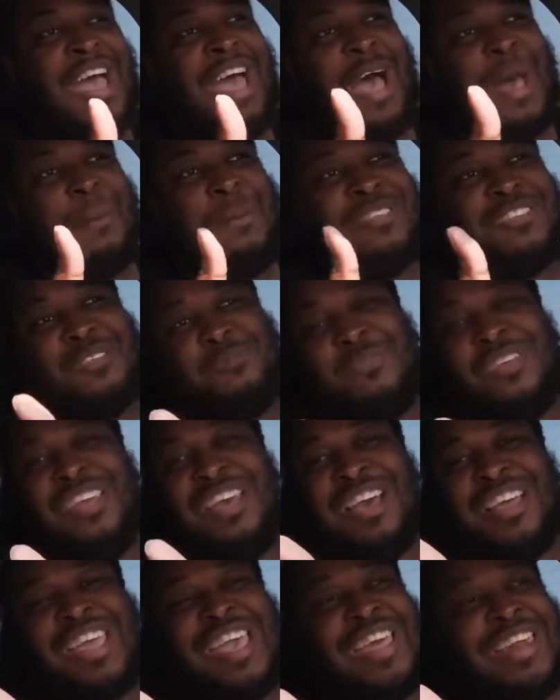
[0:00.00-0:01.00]
I mean, to me,
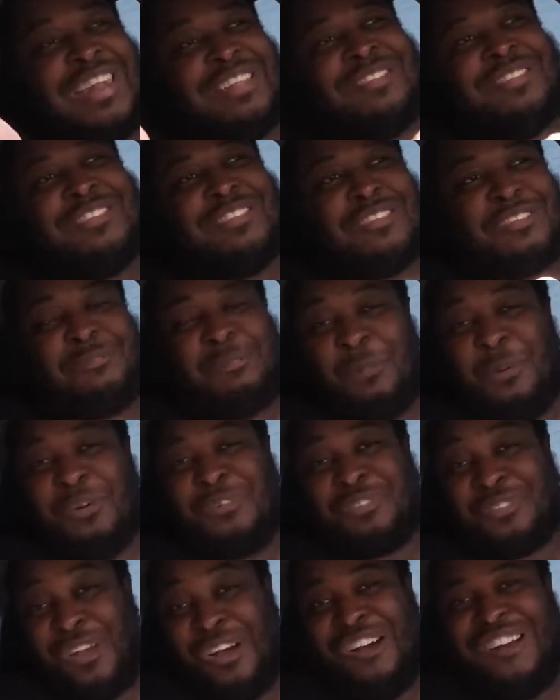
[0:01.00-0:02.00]
again, this is a
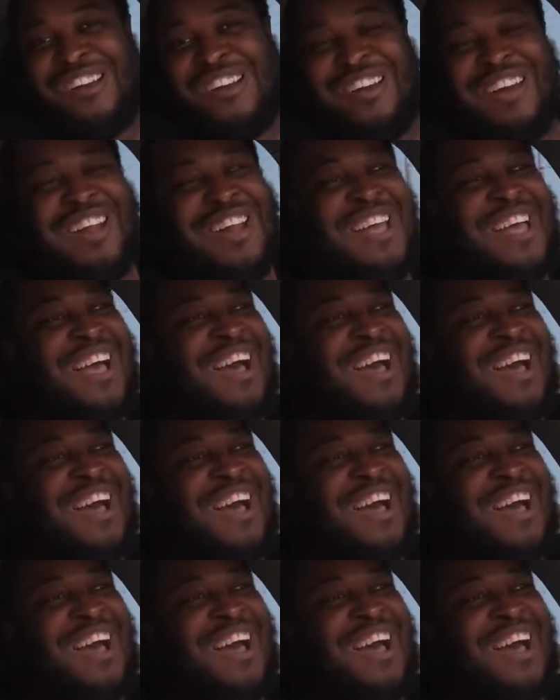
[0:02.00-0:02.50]
sports car.